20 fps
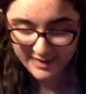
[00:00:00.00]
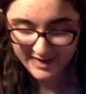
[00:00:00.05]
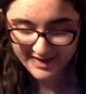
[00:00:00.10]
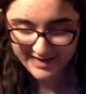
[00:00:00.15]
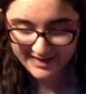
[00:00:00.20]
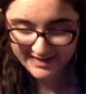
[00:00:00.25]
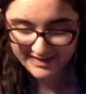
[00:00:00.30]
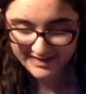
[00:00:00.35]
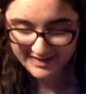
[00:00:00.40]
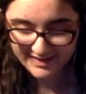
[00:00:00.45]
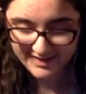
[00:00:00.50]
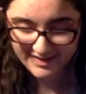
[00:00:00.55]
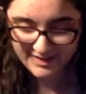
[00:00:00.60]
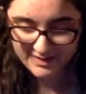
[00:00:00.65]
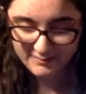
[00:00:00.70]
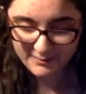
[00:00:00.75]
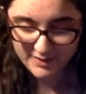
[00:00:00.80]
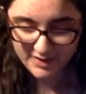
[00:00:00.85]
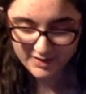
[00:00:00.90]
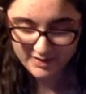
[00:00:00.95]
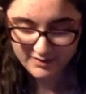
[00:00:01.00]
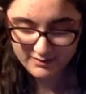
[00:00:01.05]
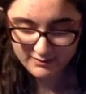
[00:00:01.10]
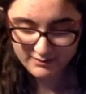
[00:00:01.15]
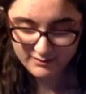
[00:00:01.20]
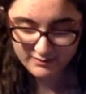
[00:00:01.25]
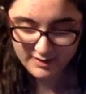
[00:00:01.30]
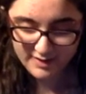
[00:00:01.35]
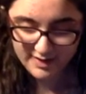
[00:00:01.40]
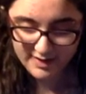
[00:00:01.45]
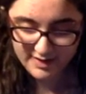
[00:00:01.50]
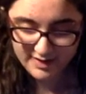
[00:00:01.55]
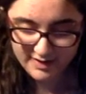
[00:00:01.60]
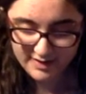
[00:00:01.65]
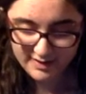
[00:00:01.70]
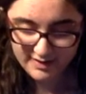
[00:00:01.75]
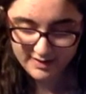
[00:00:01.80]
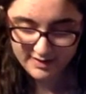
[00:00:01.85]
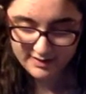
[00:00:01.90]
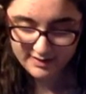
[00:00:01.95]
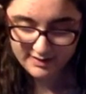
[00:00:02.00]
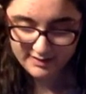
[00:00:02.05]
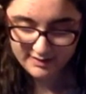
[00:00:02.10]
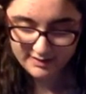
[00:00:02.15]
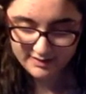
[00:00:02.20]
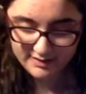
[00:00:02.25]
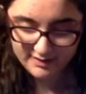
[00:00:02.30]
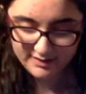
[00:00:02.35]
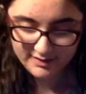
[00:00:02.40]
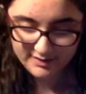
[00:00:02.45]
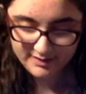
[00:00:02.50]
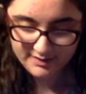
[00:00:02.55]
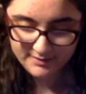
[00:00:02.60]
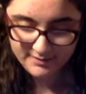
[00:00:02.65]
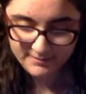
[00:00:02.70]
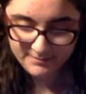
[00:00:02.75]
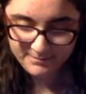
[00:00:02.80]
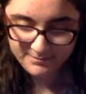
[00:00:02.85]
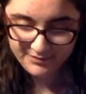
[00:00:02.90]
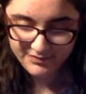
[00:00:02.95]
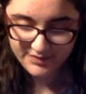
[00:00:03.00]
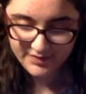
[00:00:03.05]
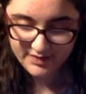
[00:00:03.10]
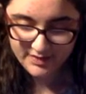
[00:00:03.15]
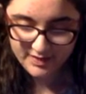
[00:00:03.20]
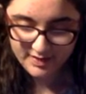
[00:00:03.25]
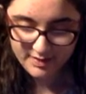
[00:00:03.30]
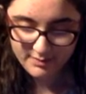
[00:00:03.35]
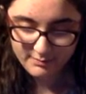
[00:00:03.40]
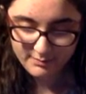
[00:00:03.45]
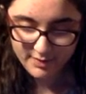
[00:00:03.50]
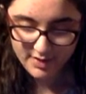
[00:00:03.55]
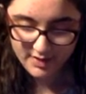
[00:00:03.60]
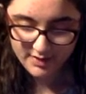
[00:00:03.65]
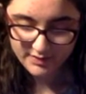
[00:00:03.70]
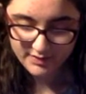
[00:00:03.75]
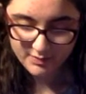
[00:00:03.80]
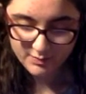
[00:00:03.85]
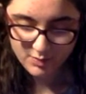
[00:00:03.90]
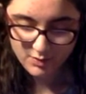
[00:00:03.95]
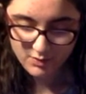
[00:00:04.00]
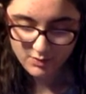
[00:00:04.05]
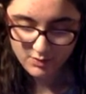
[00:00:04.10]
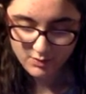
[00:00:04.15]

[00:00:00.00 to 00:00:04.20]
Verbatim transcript: And I'm going to write see, Kim Possible with